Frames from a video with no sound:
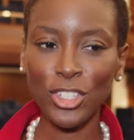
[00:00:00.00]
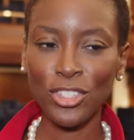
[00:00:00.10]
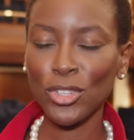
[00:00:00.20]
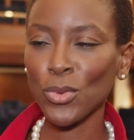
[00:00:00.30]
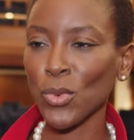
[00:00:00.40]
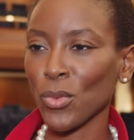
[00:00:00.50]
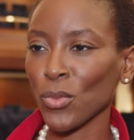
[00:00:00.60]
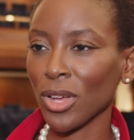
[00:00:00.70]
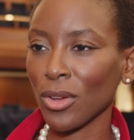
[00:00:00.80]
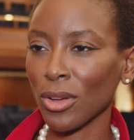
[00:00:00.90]
just do what
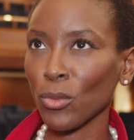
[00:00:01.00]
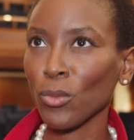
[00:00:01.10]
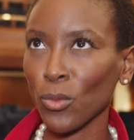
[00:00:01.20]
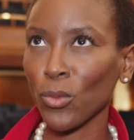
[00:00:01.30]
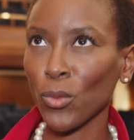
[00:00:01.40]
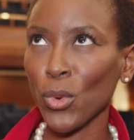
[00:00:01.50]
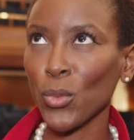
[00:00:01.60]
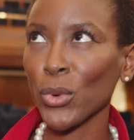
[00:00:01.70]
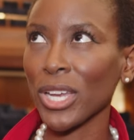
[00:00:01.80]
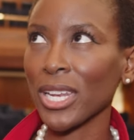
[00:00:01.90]
what
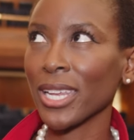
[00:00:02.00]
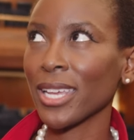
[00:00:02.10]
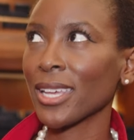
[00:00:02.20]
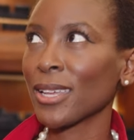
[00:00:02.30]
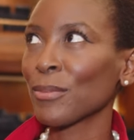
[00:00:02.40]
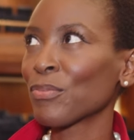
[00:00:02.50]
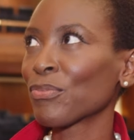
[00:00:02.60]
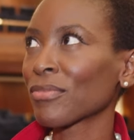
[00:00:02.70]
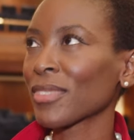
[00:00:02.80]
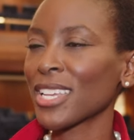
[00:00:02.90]
really
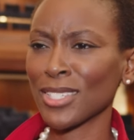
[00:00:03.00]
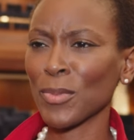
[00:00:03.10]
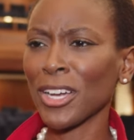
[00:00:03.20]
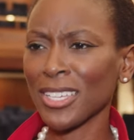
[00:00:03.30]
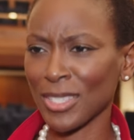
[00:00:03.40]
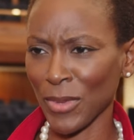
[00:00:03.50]
inspires